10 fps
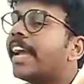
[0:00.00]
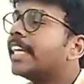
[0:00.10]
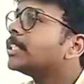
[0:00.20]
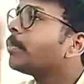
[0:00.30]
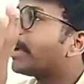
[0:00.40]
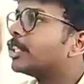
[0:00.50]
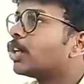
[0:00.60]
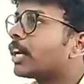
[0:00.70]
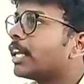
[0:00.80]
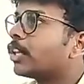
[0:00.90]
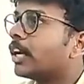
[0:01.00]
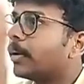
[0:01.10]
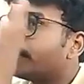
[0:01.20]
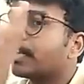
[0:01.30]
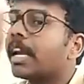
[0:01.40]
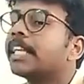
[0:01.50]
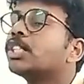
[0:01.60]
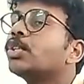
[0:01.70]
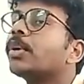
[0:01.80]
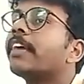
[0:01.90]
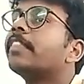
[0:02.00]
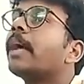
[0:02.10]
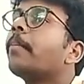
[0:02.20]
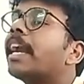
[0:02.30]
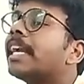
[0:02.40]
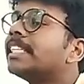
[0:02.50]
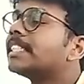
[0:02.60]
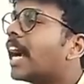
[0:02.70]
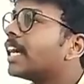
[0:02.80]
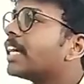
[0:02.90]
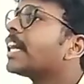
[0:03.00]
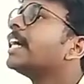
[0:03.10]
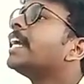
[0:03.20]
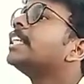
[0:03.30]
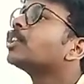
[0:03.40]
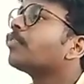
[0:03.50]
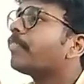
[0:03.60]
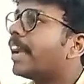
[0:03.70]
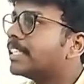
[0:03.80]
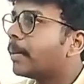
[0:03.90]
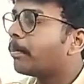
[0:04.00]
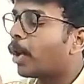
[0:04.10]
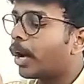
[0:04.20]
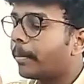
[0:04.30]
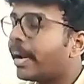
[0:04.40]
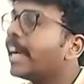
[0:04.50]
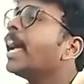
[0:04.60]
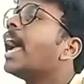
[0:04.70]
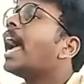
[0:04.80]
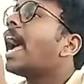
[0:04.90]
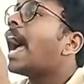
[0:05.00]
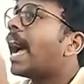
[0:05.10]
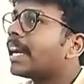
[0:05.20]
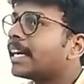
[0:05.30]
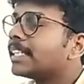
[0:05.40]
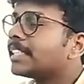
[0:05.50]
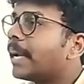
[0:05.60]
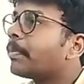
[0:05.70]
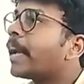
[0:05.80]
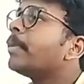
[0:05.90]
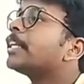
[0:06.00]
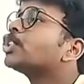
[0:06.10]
ensure. It is to give them at least 100 days of wage employment. And at the same time, it is